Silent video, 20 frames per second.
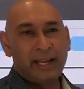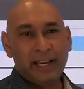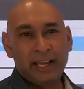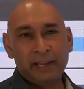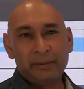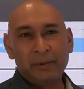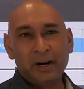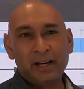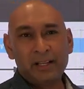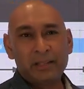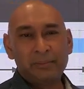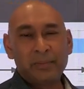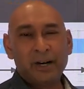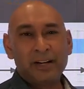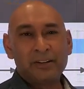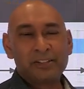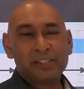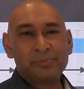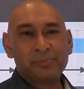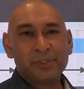AMI
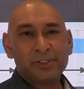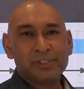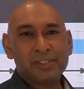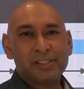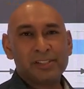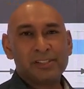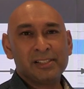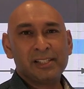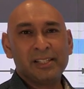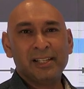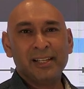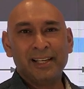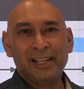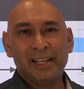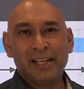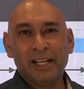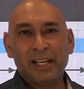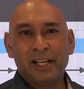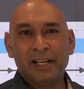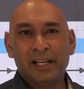demand responses,
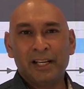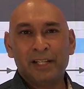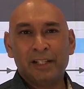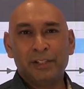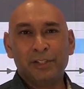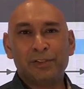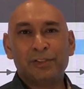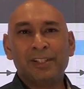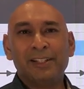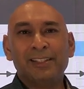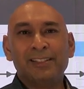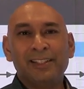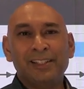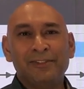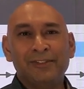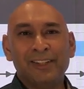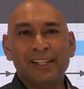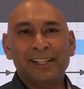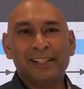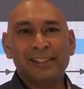utility
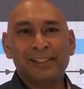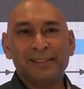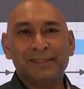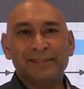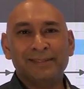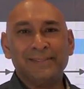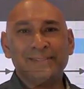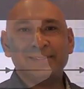fleet.